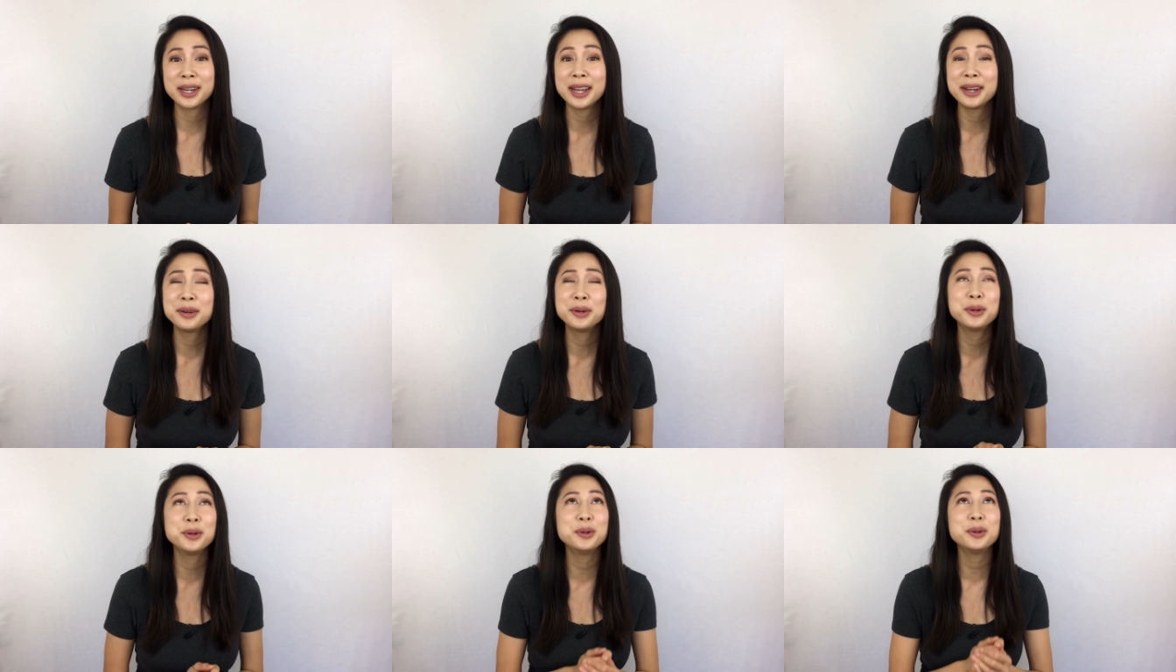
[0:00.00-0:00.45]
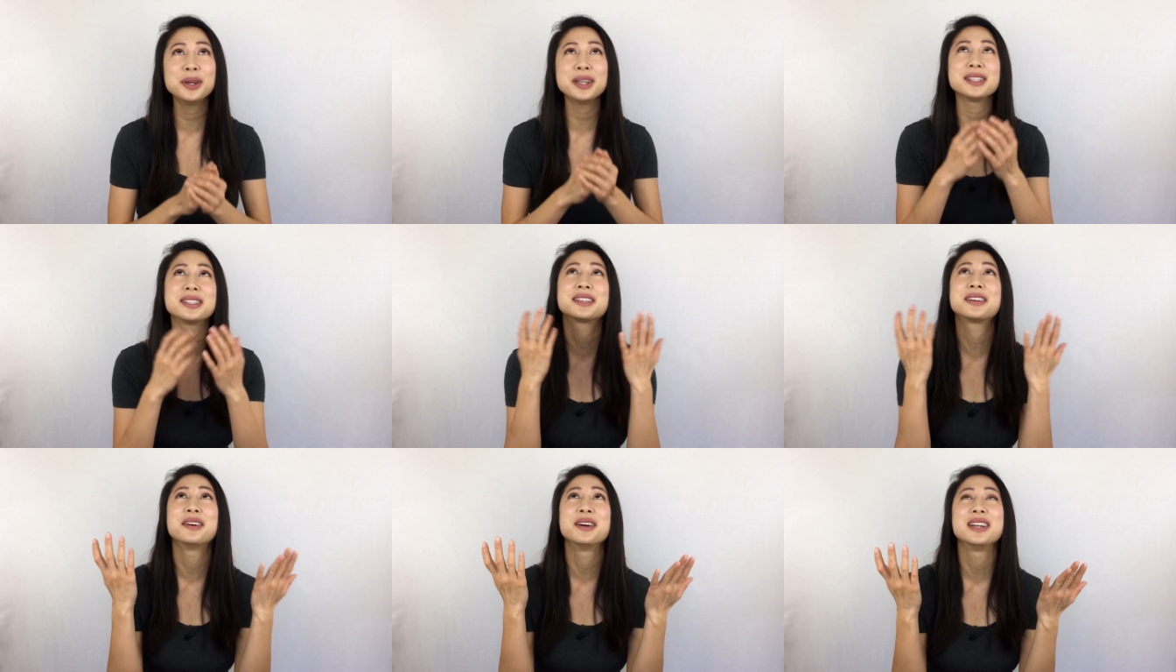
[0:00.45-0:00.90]
and who
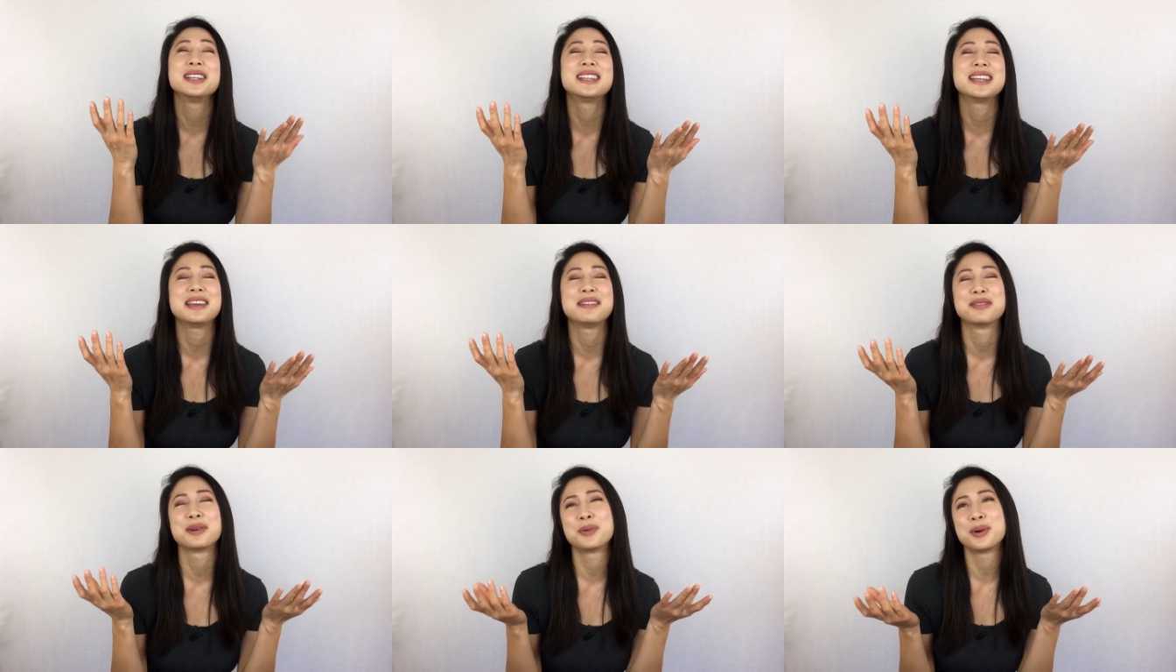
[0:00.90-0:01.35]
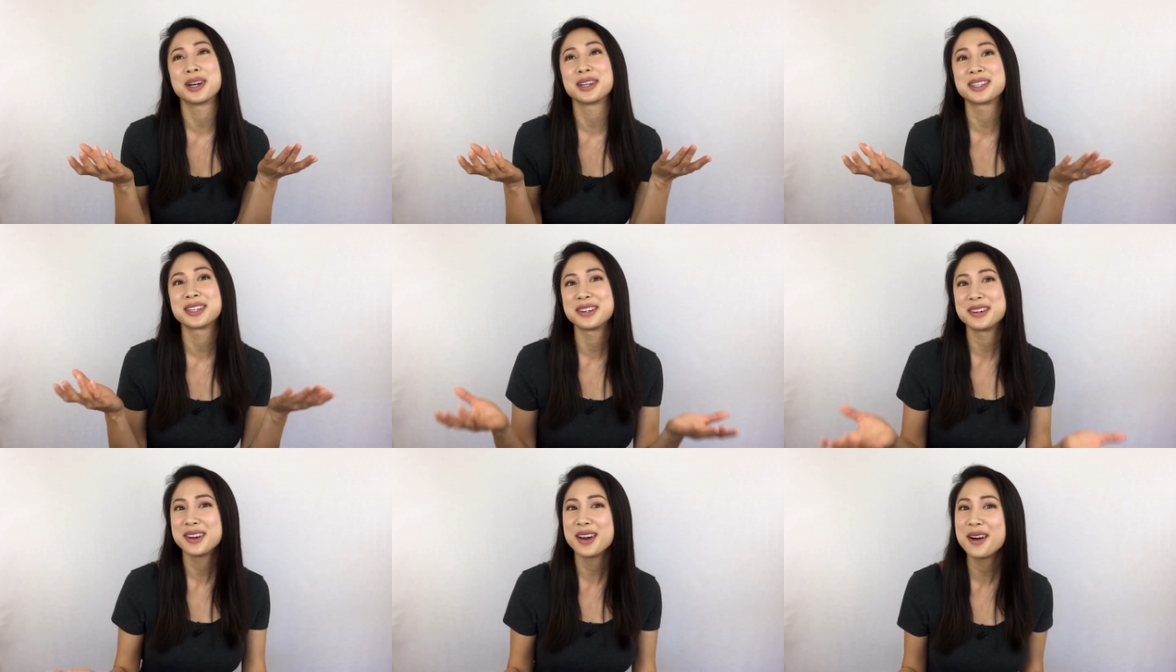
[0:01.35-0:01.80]
is going to even want
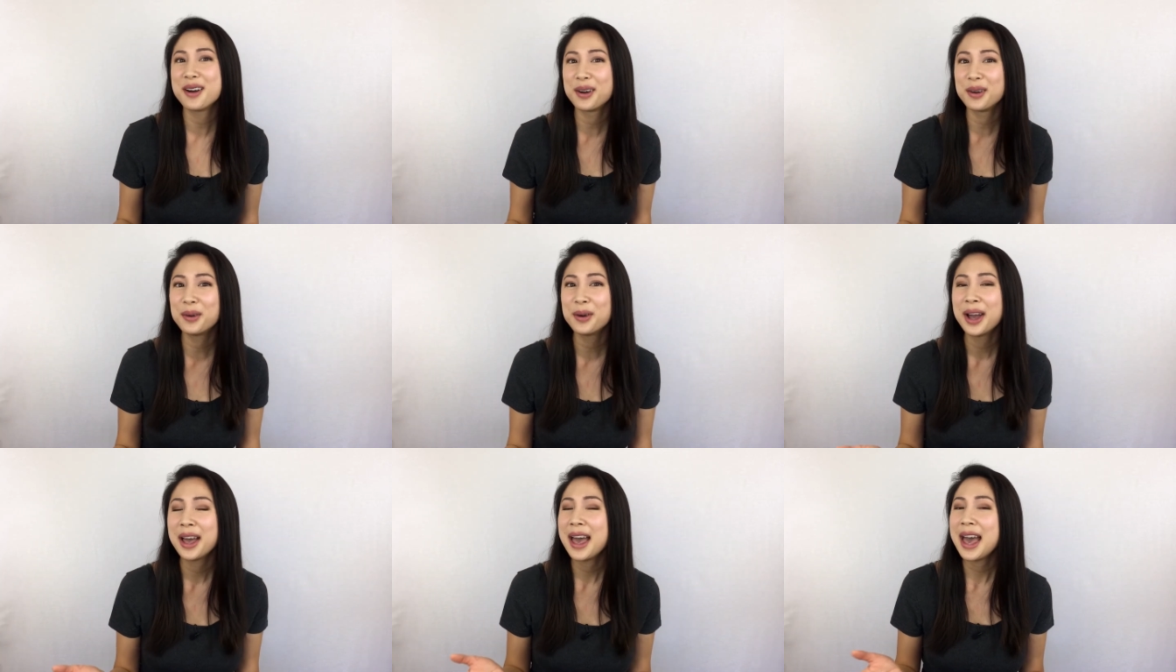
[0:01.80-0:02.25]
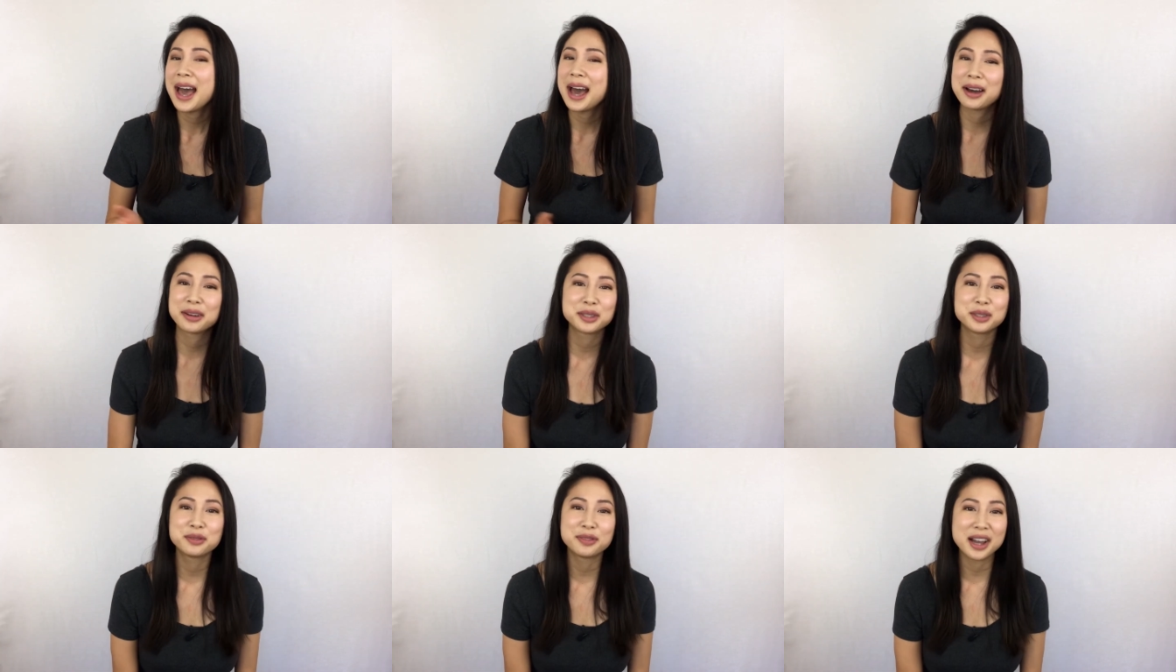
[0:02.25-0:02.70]
to know
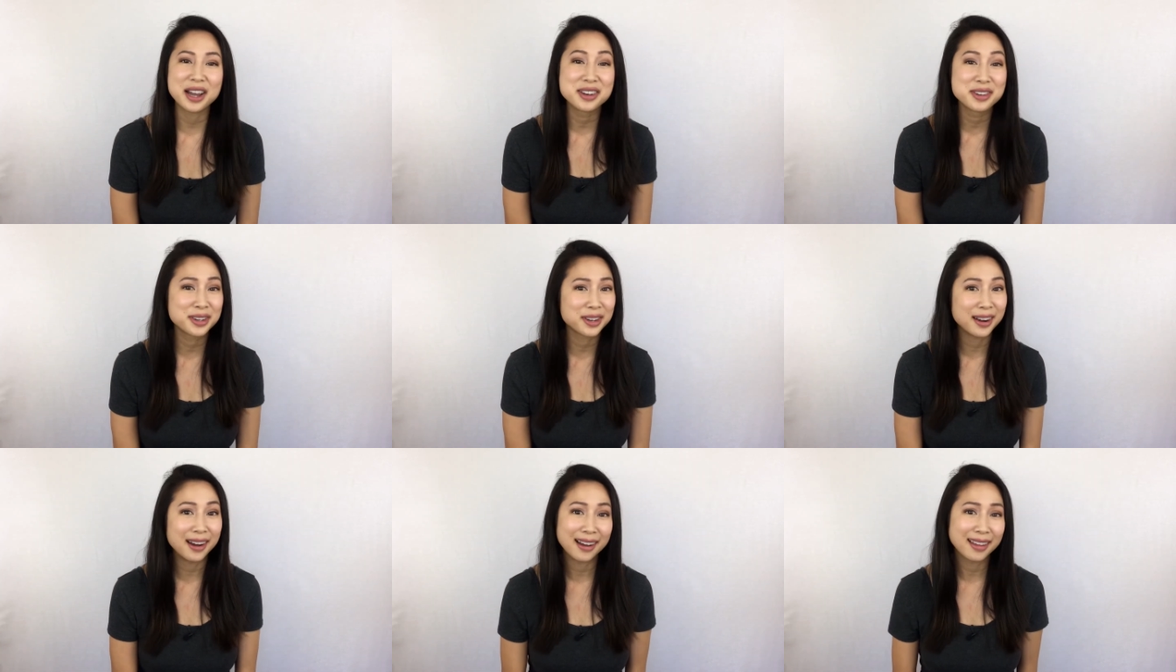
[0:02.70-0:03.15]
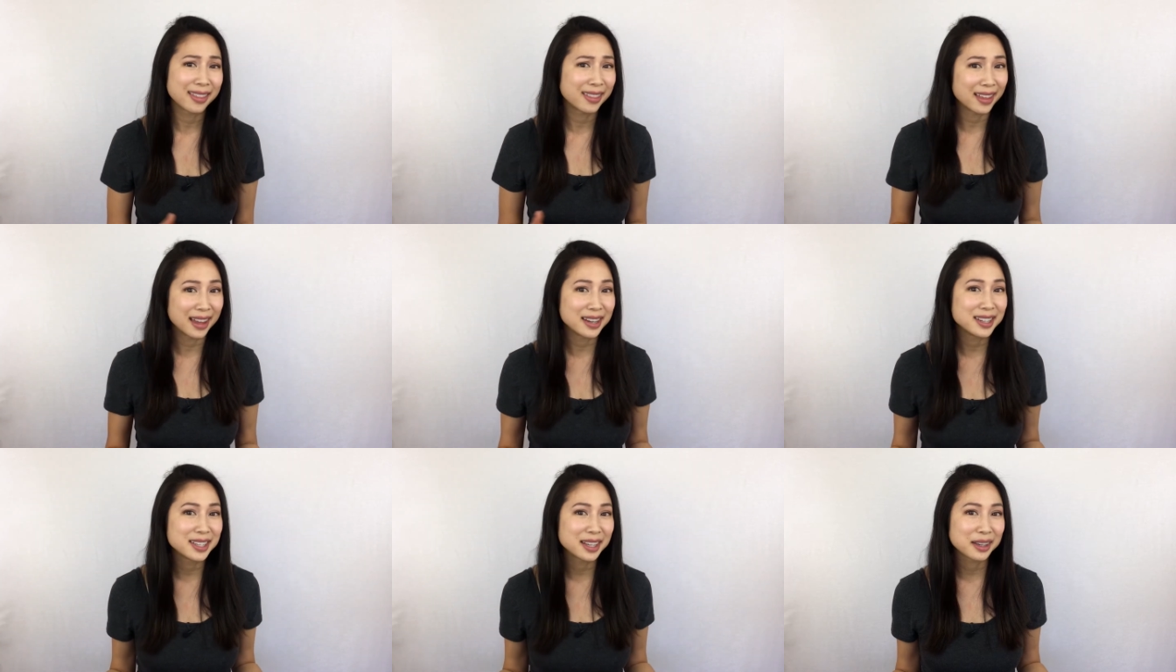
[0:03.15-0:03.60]
how to find your
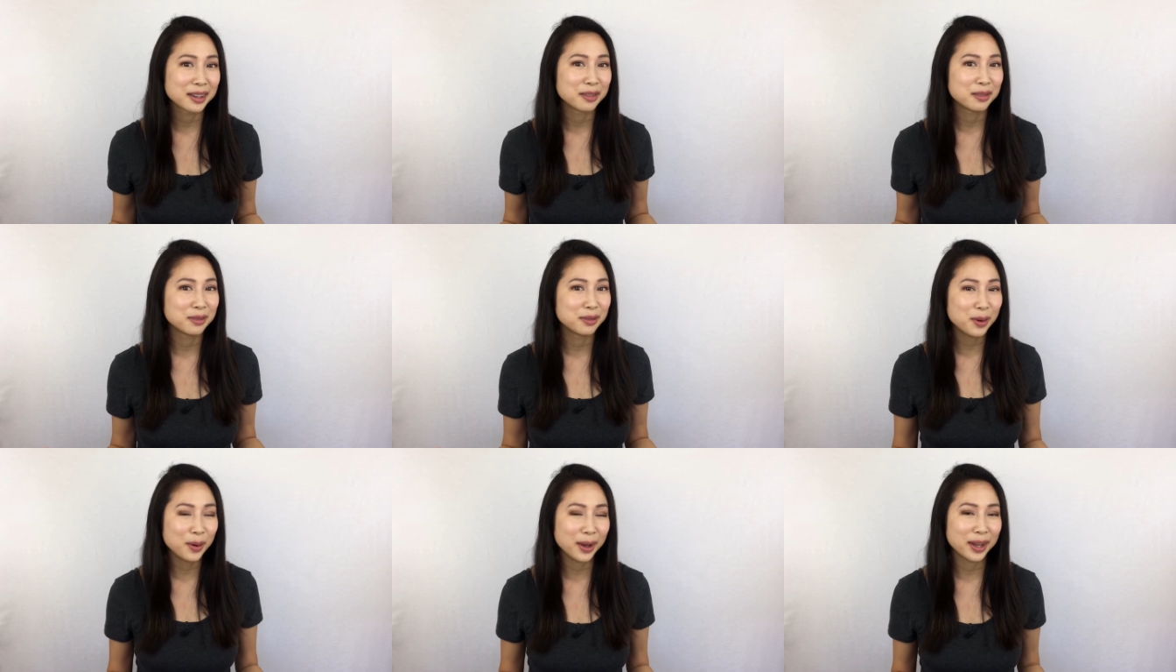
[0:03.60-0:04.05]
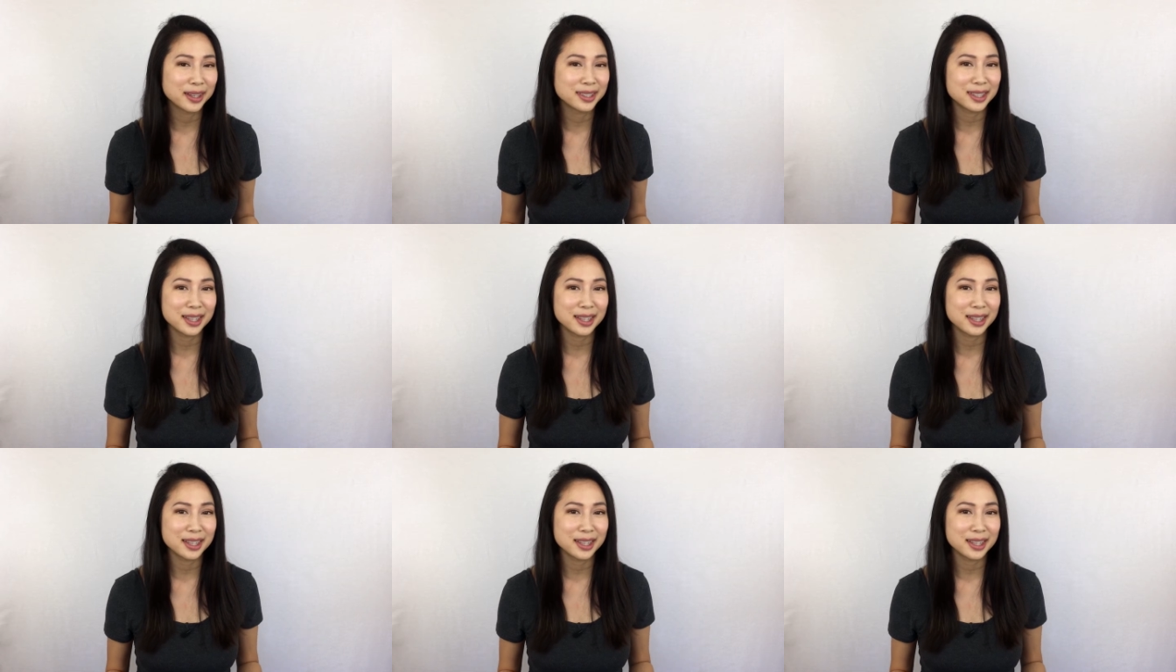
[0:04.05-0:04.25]
authentic voice?